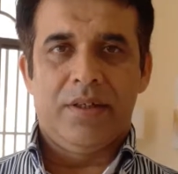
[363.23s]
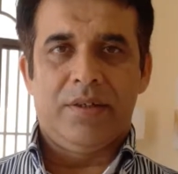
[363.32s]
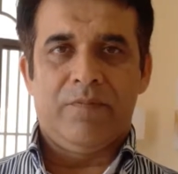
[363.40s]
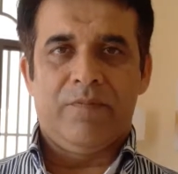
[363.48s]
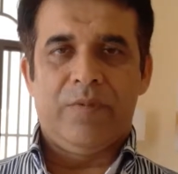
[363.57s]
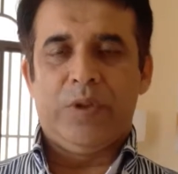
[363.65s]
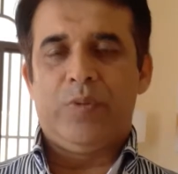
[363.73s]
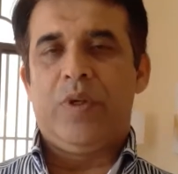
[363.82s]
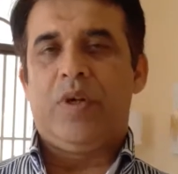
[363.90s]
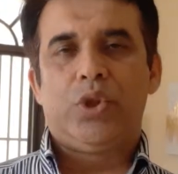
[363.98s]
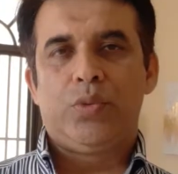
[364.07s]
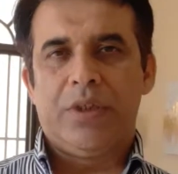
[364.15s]
which we
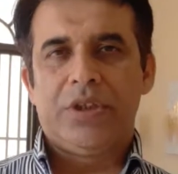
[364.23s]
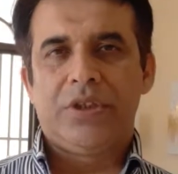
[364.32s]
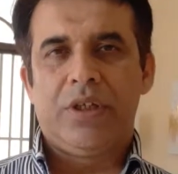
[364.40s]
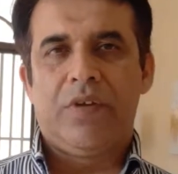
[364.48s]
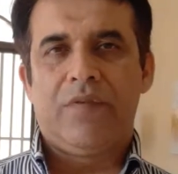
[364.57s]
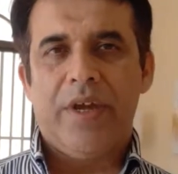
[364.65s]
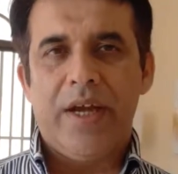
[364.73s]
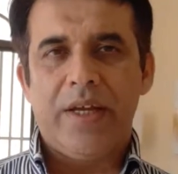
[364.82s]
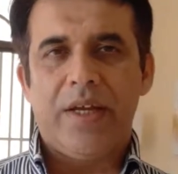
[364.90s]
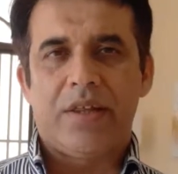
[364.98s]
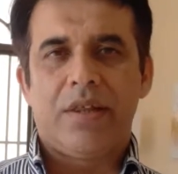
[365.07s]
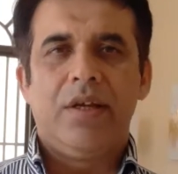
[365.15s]
call situational
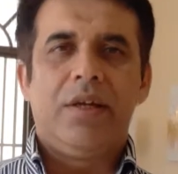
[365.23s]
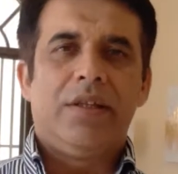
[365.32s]
awareness,